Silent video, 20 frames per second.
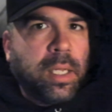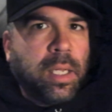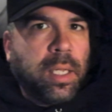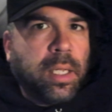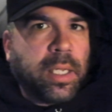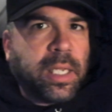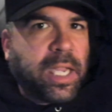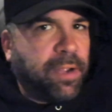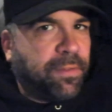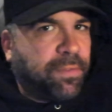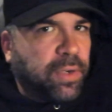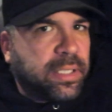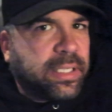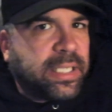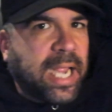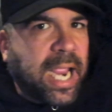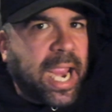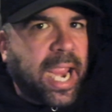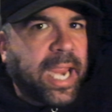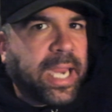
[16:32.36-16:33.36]
give or
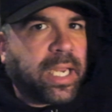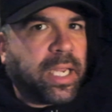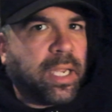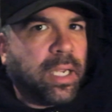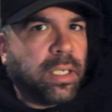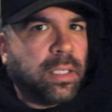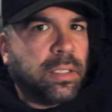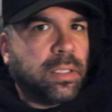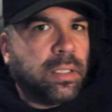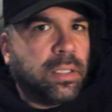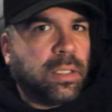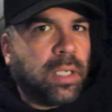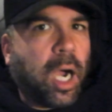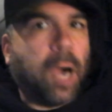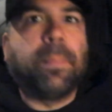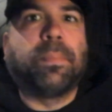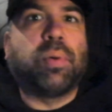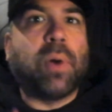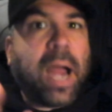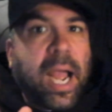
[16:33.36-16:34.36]
take,
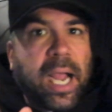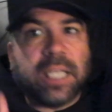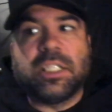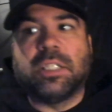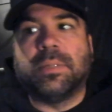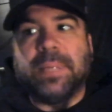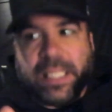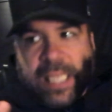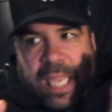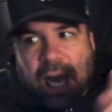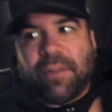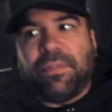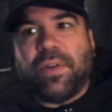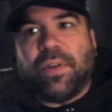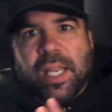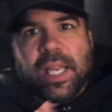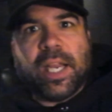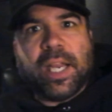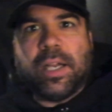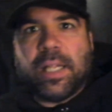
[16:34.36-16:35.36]
approximately every
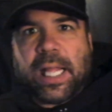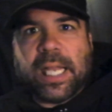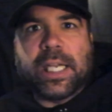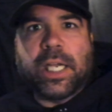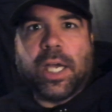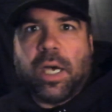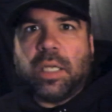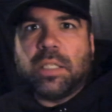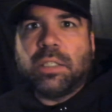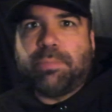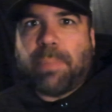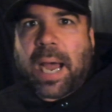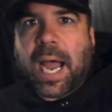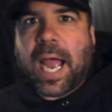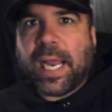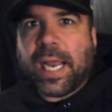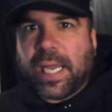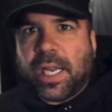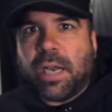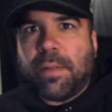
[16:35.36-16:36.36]
year that goes by
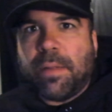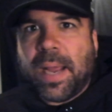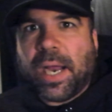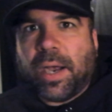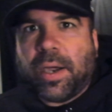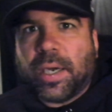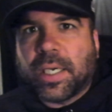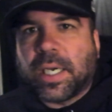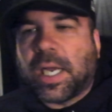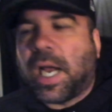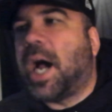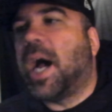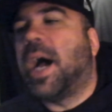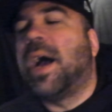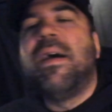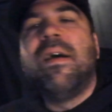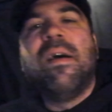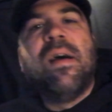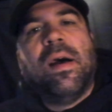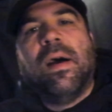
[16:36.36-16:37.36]
in America,
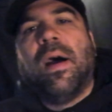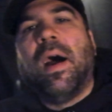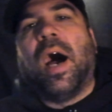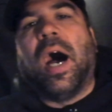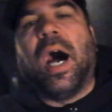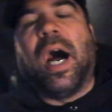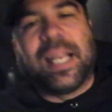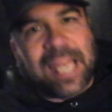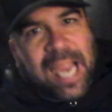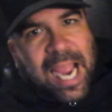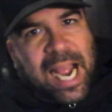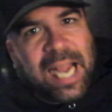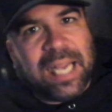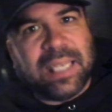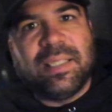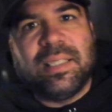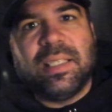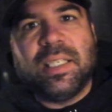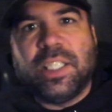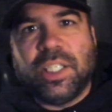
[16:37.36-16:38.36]
a
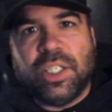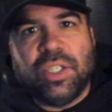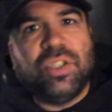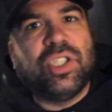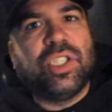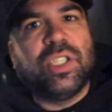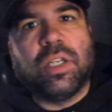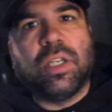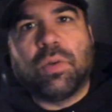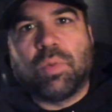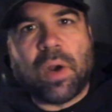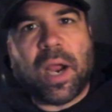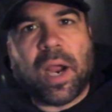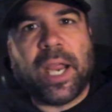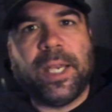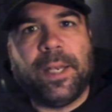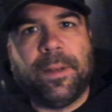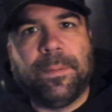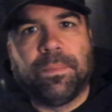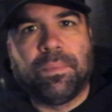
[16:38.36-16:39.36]
constitutional
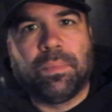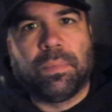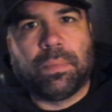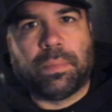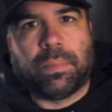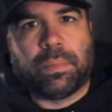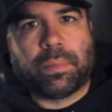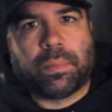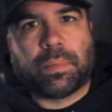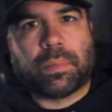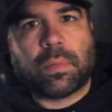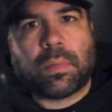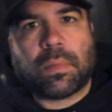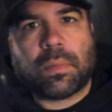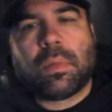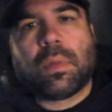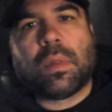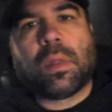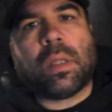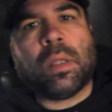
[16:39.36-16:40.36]
right
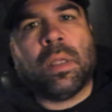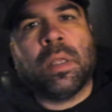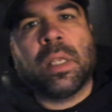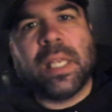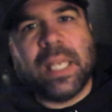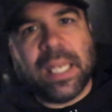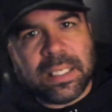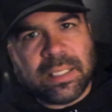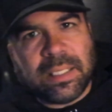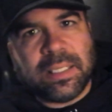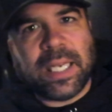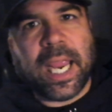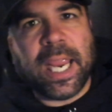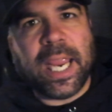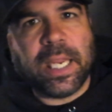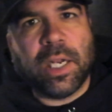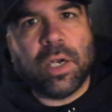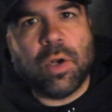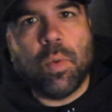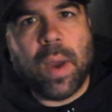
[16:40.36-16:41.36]
gets
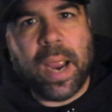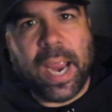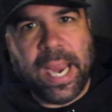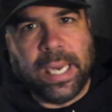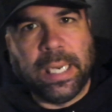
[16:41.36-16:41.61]
taken away